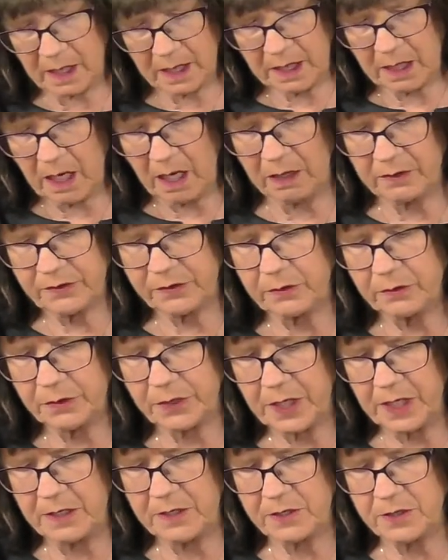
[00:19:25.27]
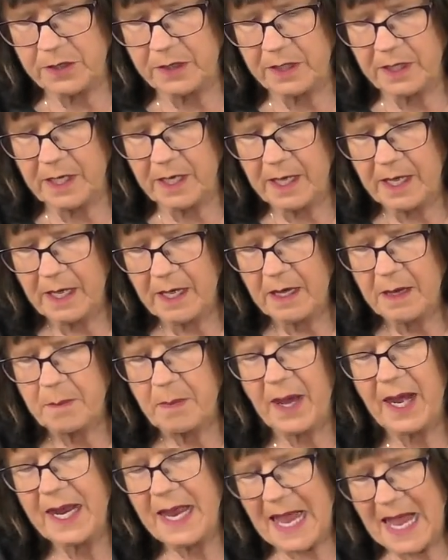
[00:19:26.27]
consultation
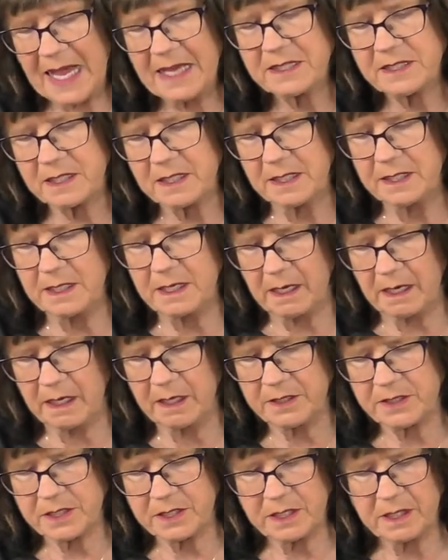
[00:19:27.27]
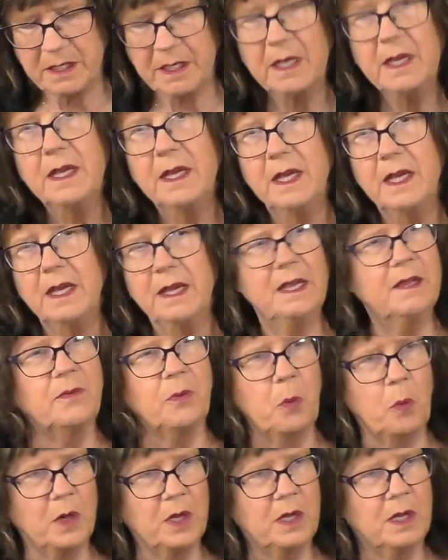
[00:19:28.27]
by asking us
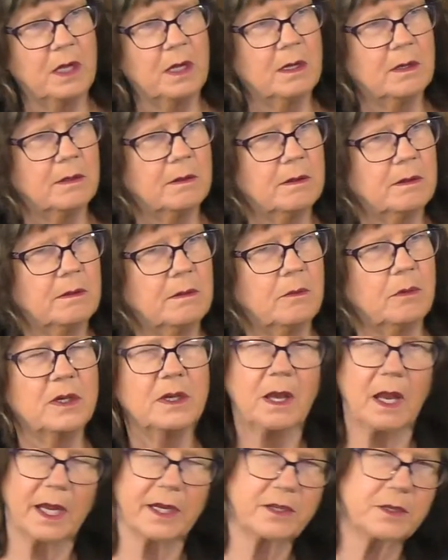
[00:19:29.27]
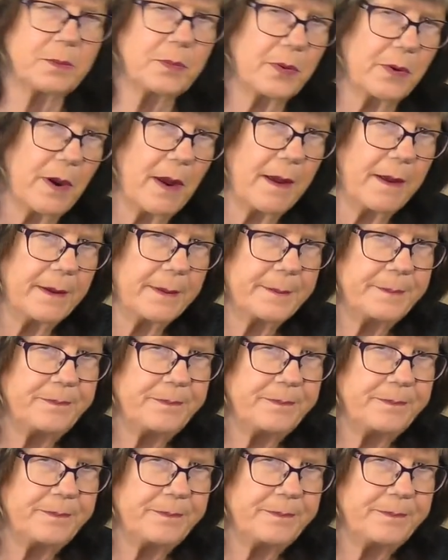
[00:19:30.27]
if we would like to pray.